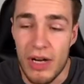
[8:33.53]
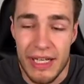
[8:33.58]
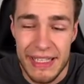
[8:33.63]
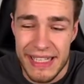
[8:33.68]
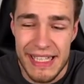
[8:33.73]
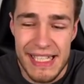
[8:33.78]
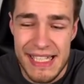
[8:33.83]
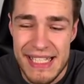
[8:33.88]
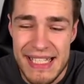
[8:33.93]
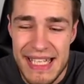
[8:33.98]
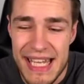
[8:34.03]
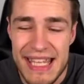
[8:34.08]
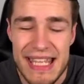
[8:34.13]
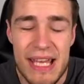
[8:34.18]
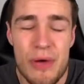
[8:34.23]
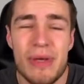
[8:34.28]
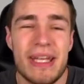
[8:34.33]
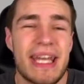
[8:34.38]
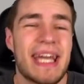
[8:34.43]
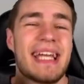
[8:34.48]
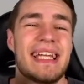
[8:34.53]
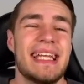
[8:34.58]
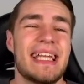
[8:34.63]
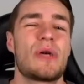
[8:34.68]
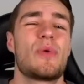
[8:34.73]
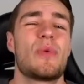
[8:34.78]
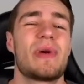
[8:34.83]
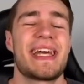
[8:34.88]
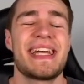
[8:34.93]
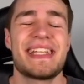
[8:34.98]
I didn't say they would get
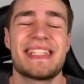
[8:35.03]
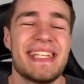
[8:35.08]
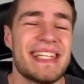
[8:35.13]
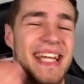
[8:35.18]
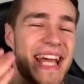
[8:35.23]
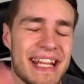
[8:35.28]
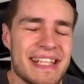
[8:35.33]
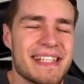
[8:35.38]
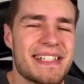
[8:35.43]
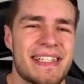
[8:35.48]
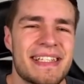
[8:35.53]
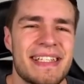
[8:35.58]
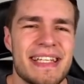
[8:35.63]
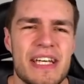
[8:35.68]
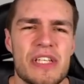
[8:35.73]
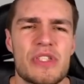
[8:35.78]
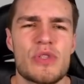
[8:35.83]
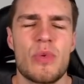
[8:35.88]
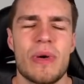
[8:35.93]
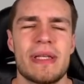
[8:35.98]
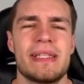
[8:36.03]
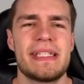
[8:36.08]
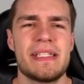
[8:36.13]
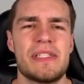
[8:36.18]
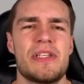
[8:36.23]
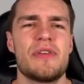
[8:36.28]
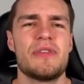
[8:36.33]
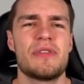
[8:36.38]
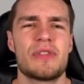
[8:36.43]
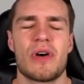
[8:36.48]
liquidated instantly at
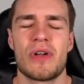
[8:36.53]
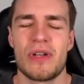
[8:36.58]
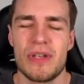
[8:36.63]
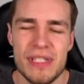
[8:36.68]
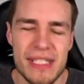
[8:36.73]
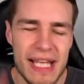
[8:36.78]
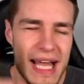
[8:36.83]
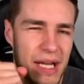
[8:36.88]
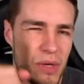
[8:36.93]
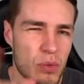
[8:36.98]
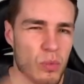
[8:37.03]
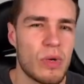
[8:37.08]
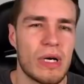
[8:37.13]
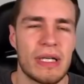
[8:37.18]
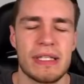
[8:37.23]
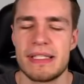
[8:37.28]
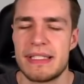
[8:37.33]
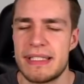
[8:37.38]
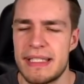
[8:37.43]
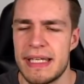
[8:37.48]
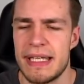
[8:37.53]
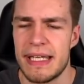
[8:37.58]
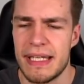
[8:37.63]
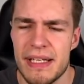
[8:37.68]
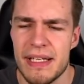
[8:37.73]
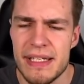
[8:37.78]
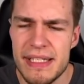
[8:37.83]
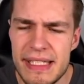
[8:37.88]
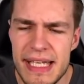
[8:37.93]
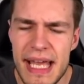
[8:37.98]
$22 and one
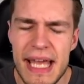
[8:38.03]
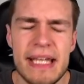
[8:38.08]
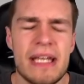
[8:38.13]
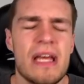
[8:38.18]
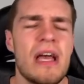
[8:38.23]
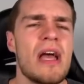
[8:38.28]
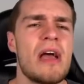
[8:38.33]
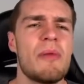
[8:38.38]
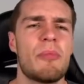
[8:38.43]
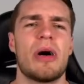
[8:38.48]
singular cent,